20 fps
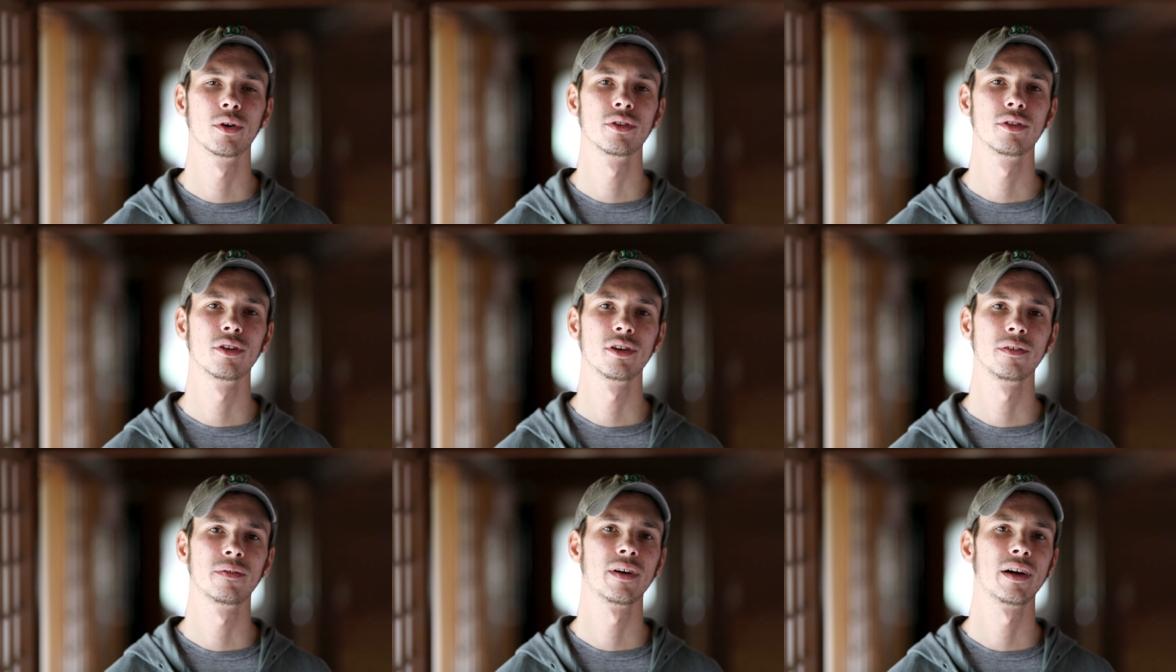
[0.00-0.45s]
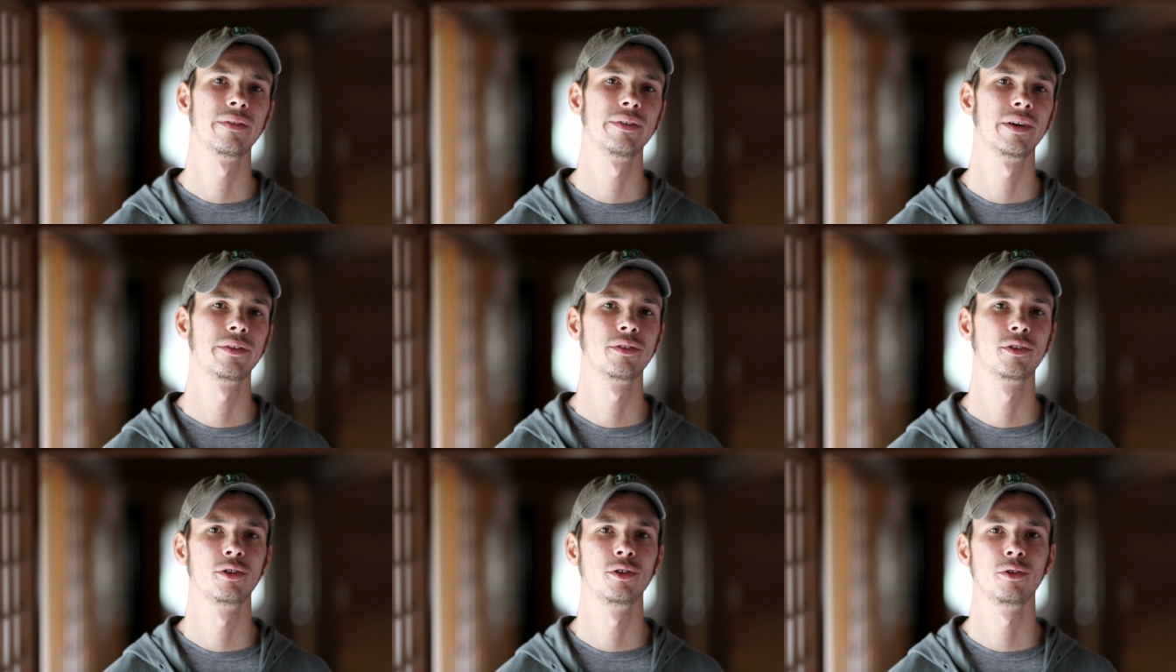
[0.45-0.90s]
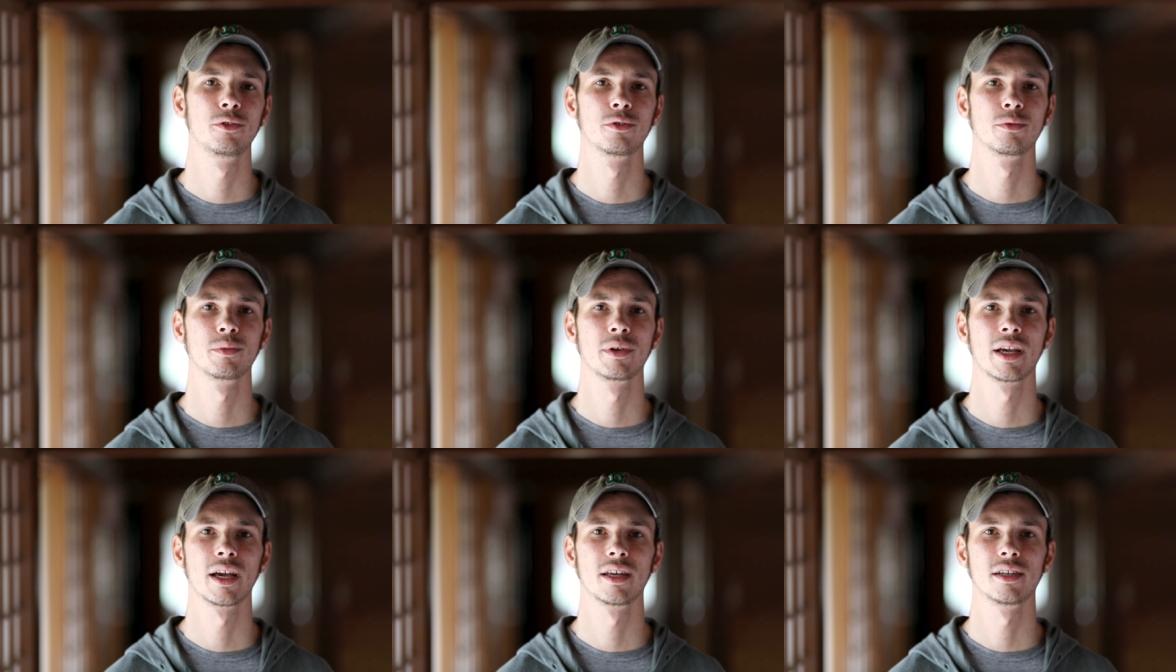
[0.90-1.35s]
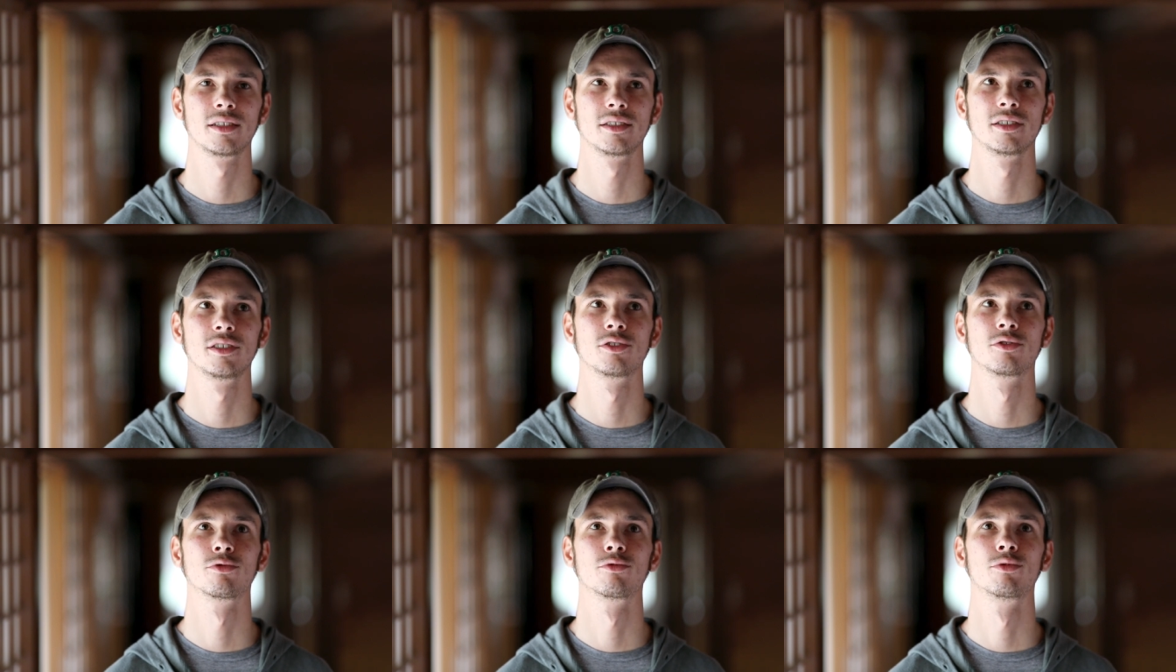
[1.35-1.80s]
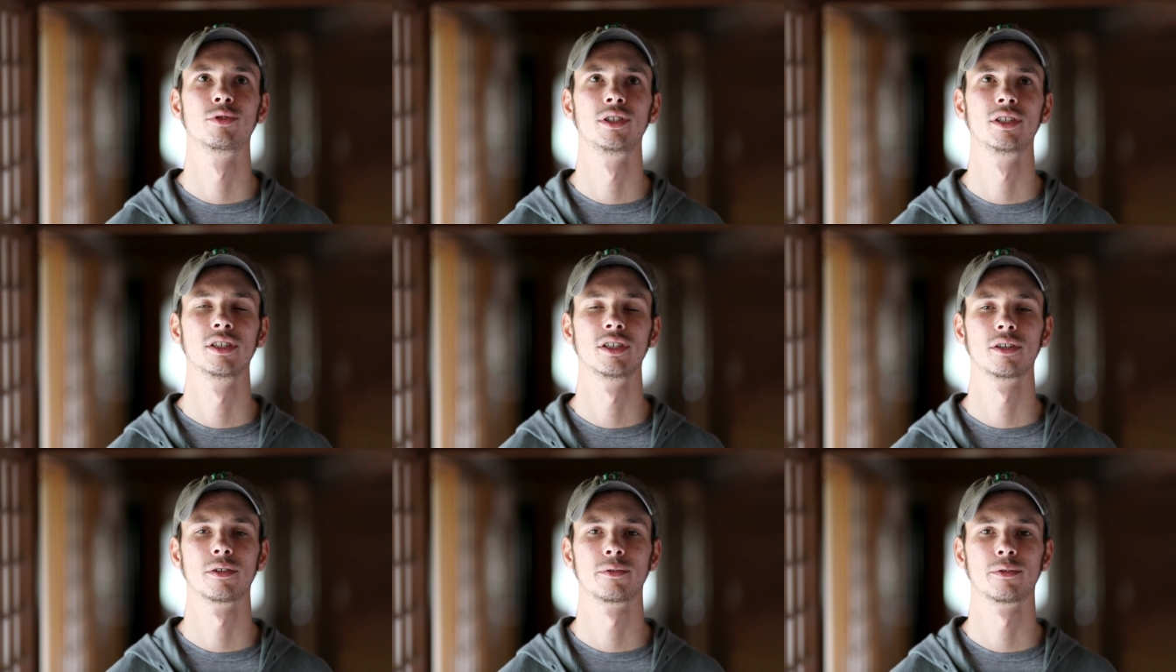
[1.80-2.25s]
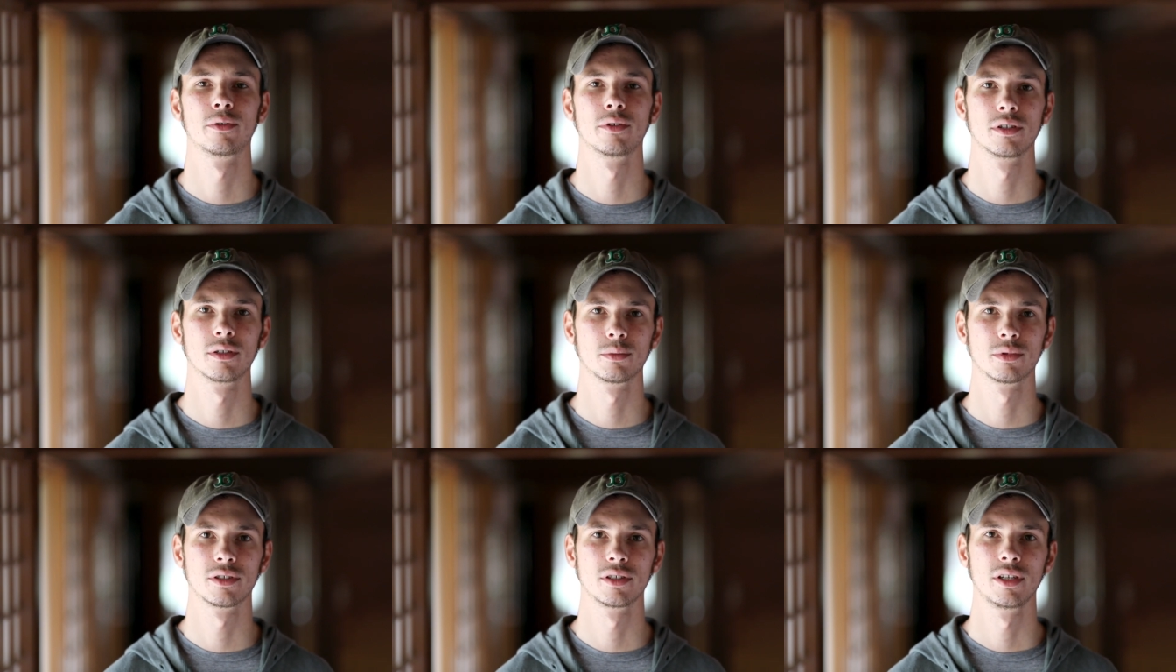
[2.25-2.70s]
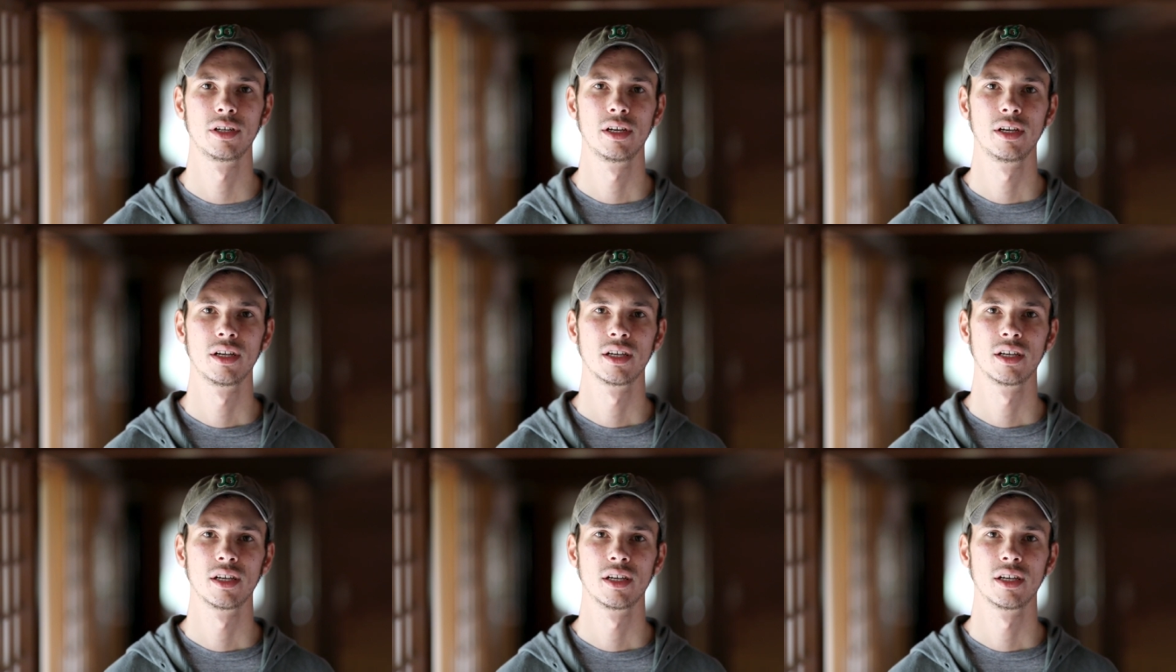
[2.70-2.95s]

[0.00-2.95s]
135 f2 from Canon is really affordable,